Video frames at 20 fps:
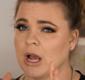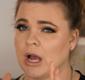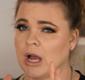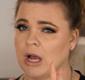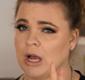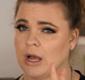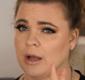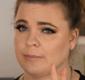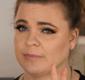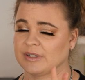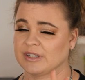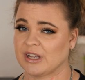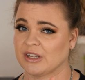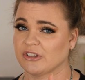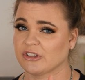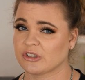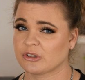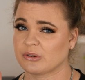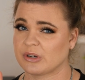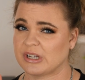um,
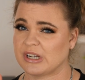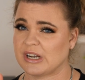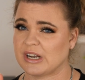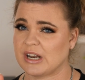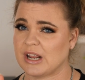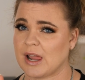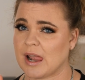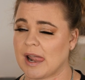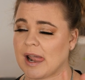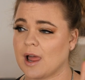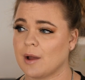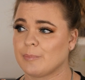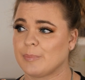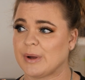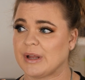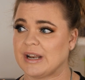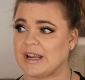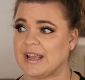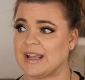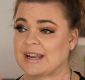sunscreen in it,
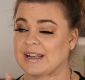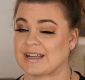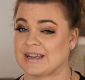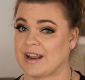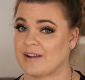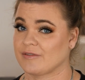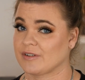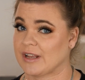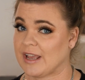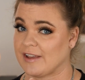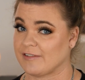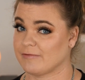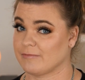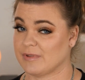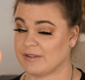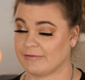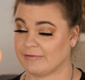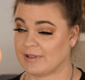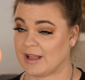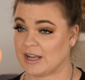but it never gave
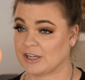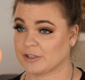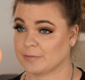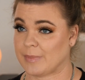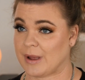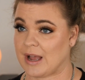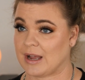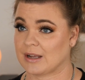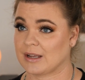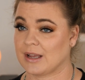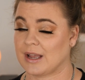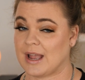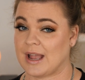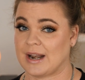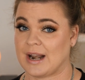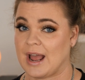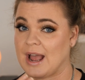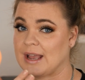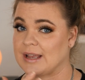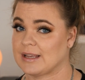me flashback,
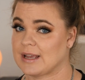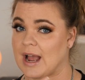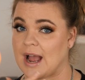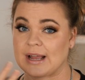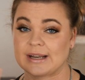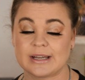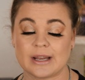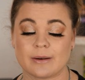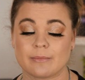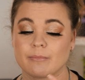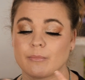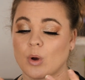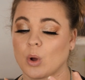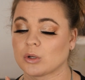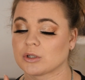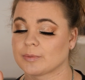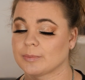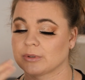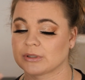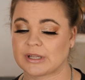and I, I did
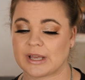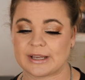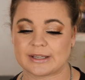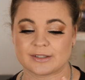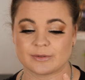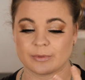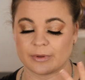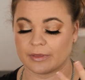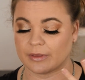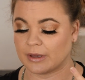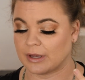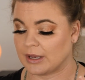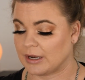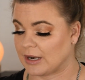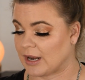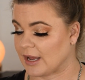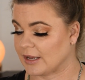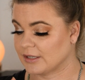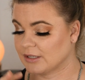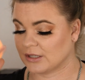multiple takes with it,
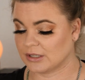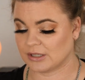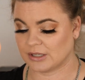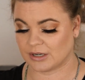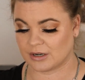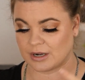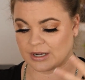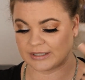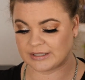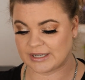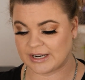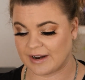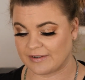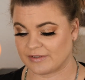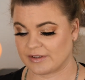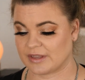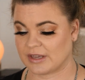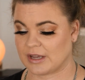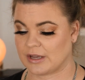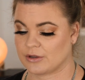and I, you know, I did
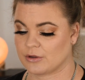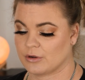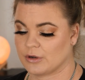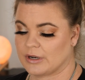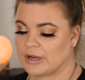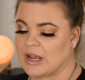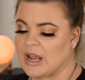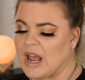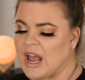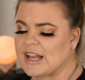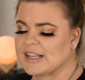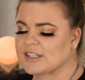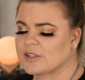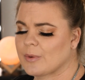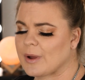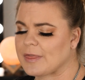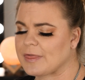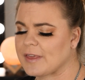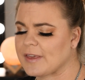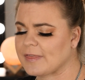everything I could. So
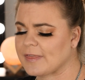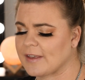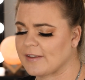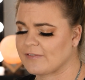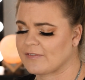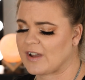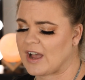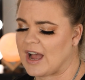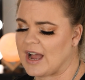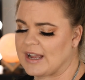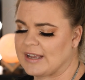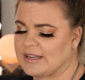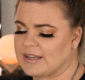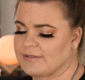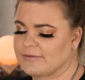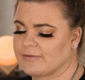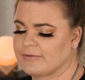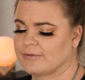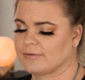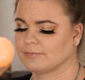I think they've kind
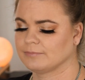of